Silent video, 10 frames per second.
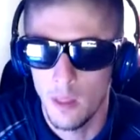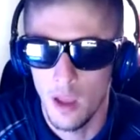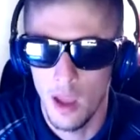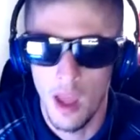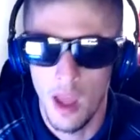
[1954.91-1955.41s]

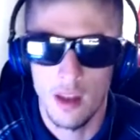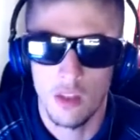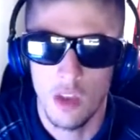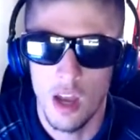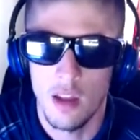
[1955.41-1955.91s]
And it's
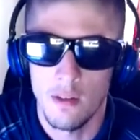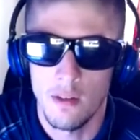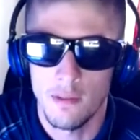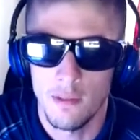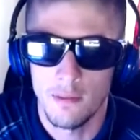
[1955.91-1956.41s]
kind
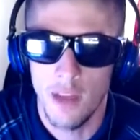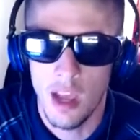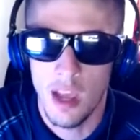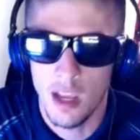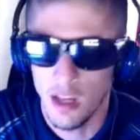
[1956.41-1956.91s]
of
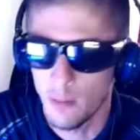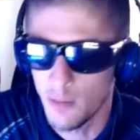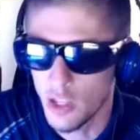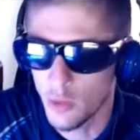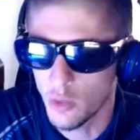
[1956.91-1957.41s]
vague and
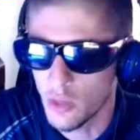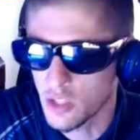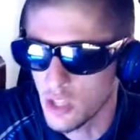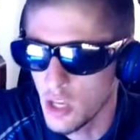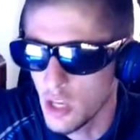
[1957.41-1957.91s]

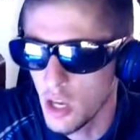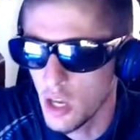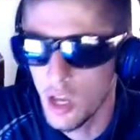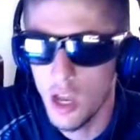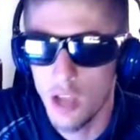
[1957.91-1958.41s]
ambiguous.
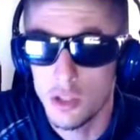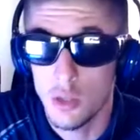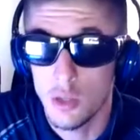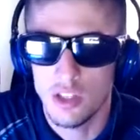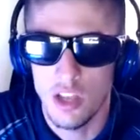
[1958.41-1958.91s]
And
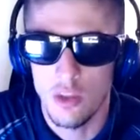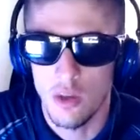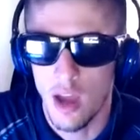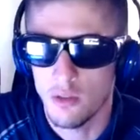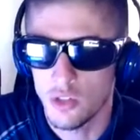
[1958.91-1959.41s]
so I say there
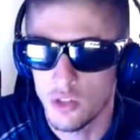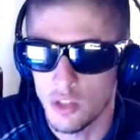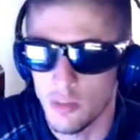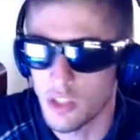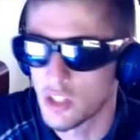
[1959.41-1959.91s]
would
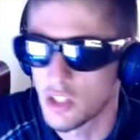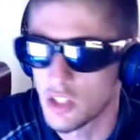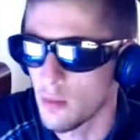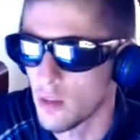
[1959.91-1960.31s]
obviously be some